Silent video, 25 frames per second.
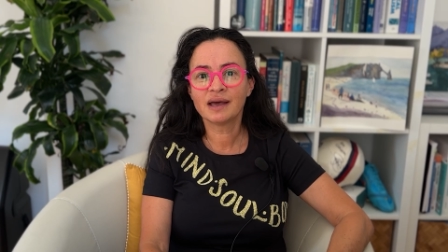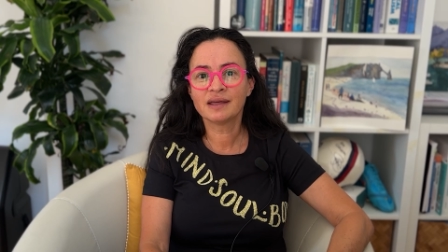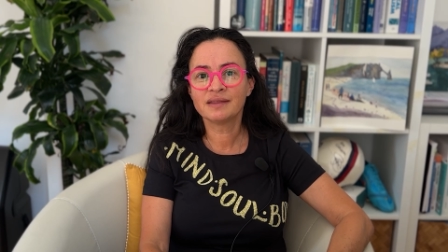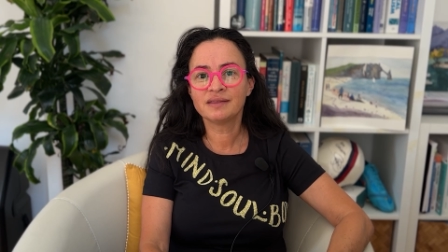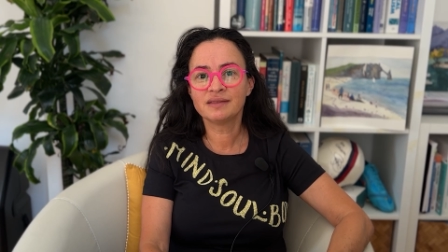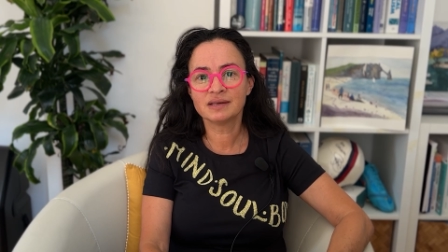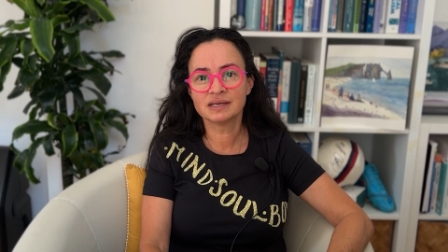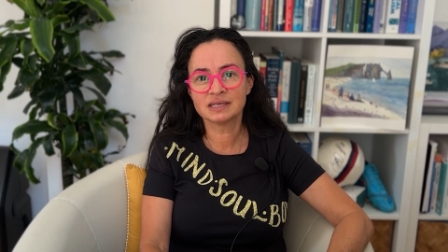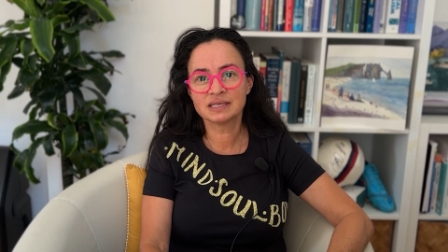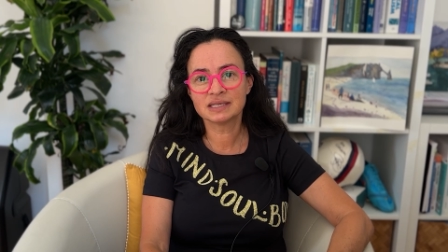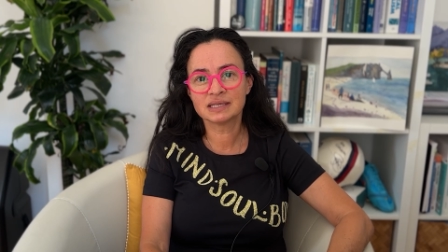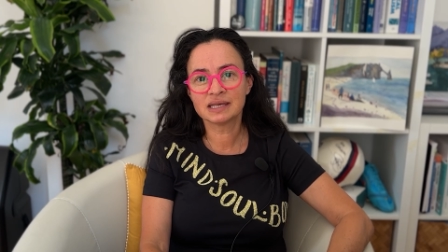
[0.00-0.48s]

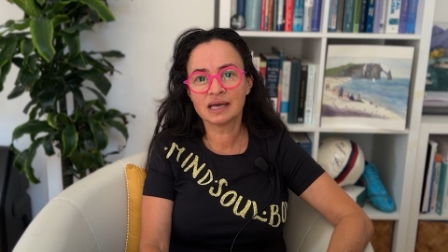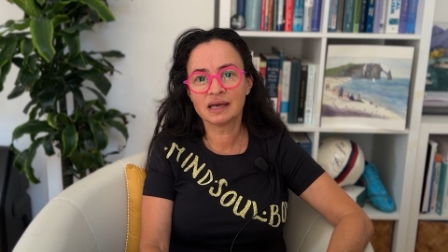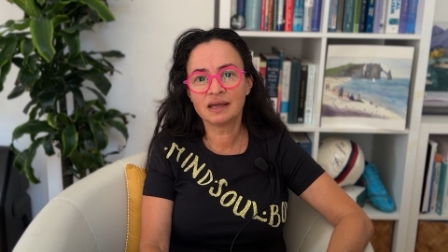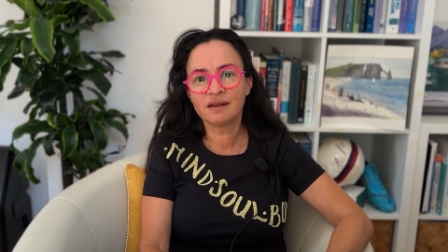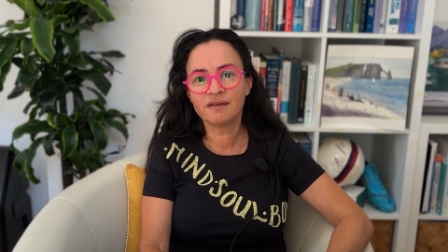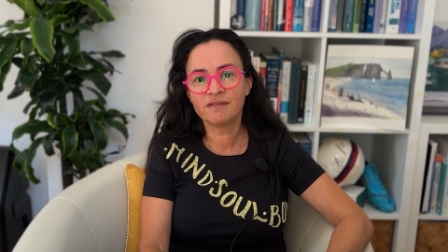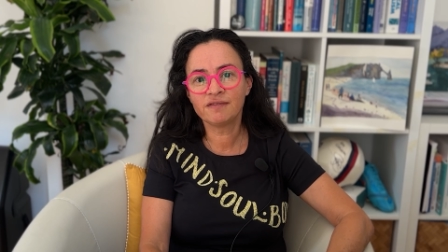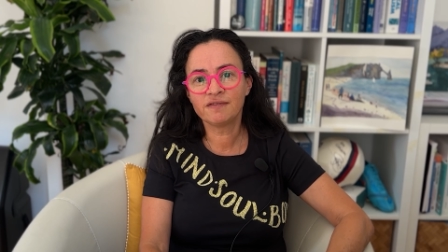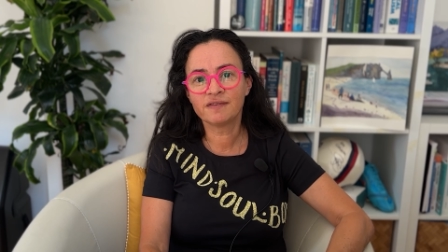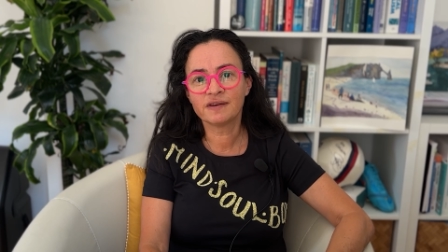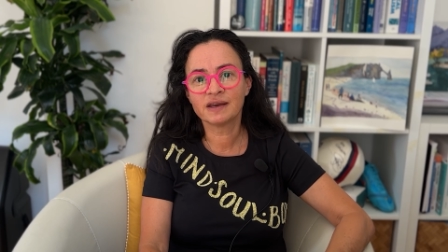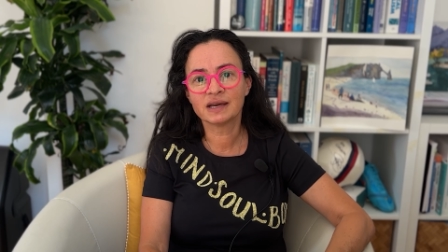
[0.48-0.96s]
at the side
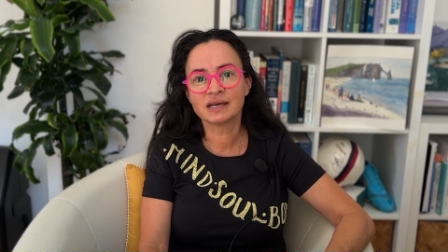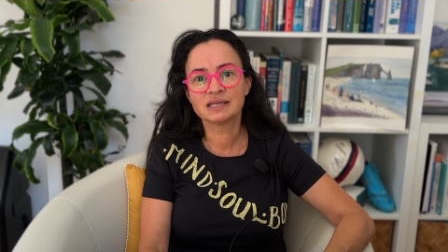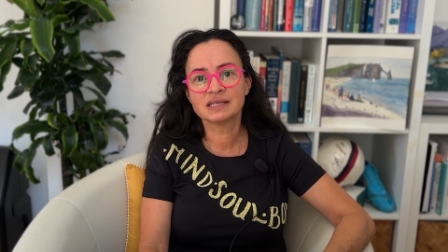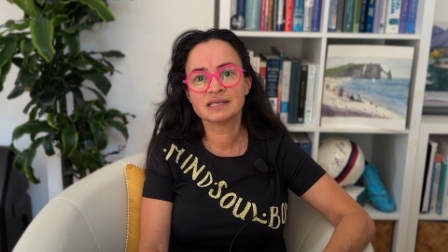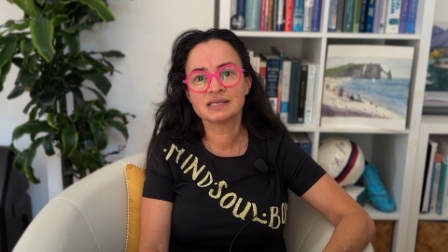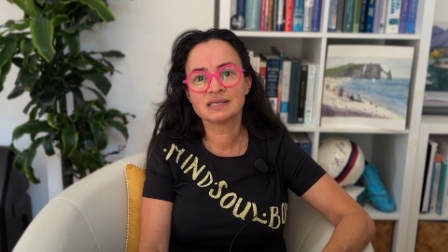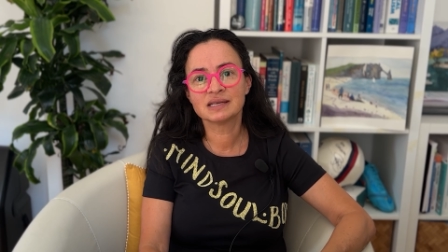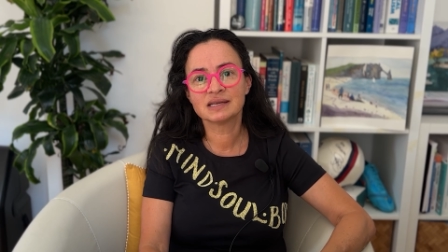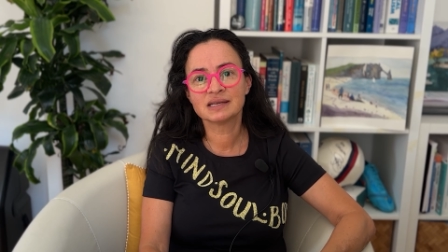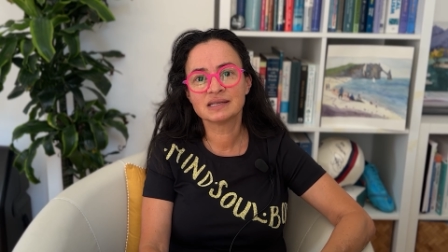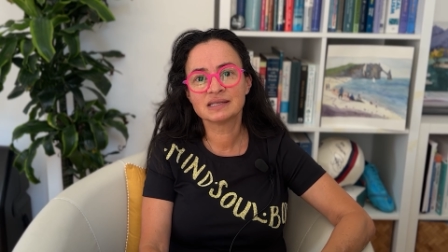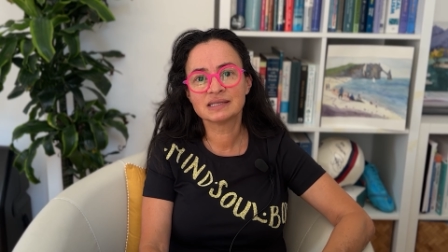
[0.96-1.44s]

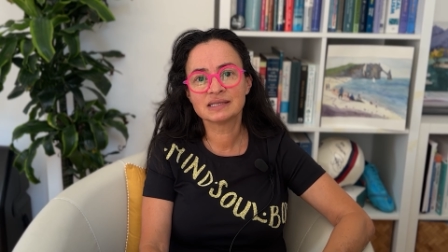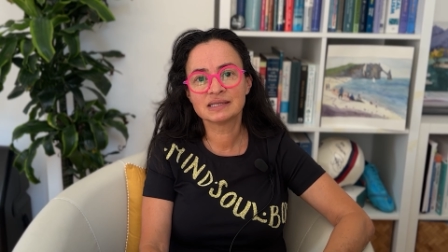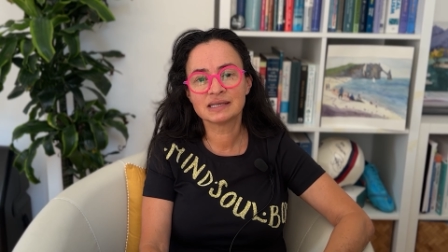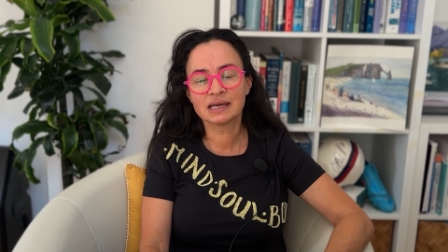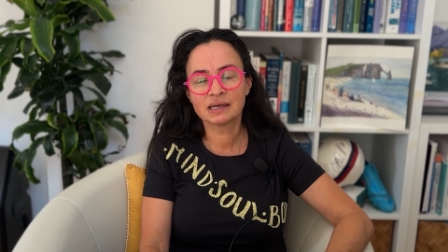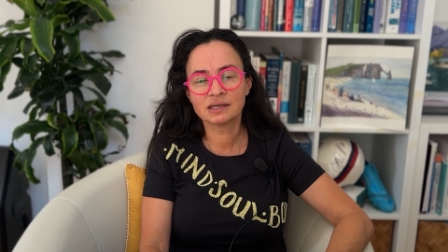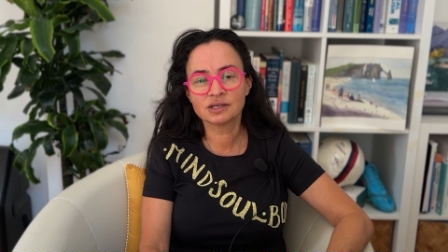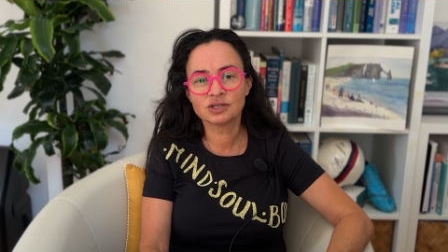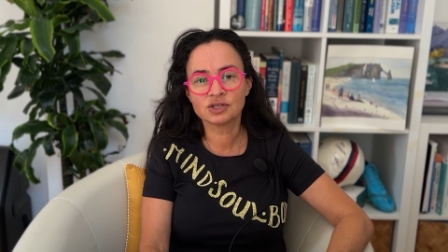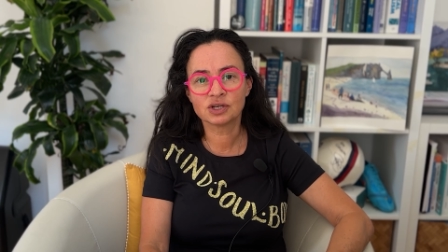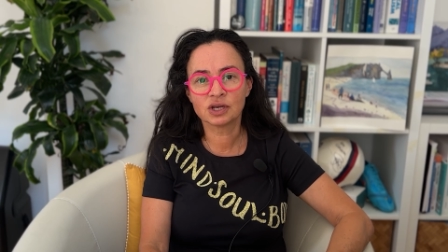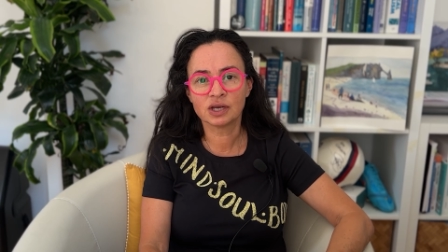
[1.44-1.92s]
effects
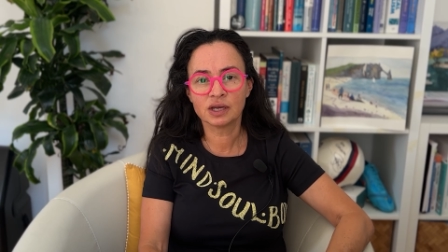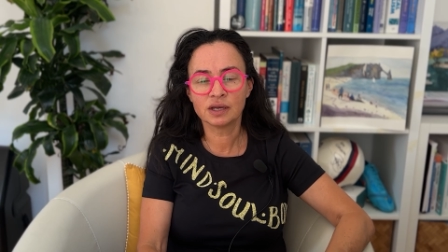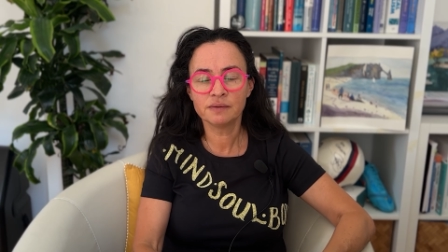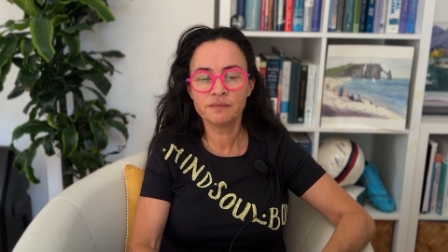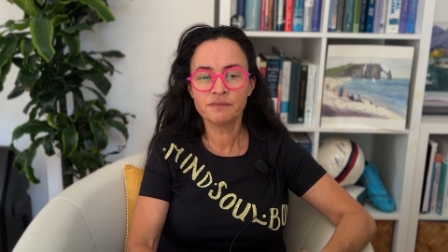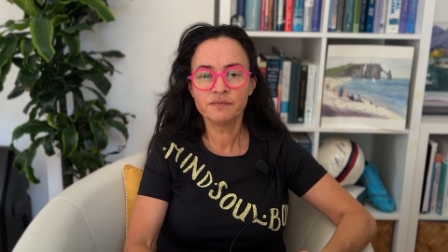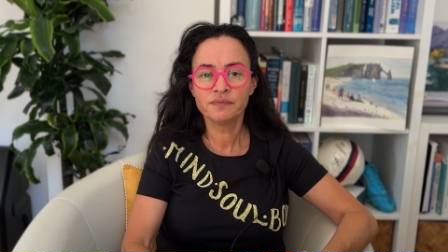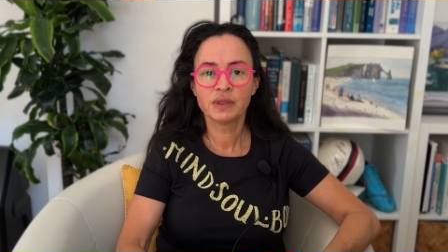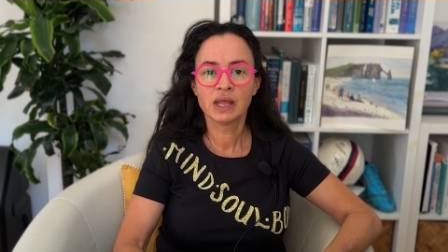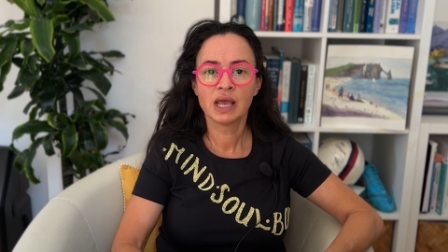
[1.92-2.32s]
section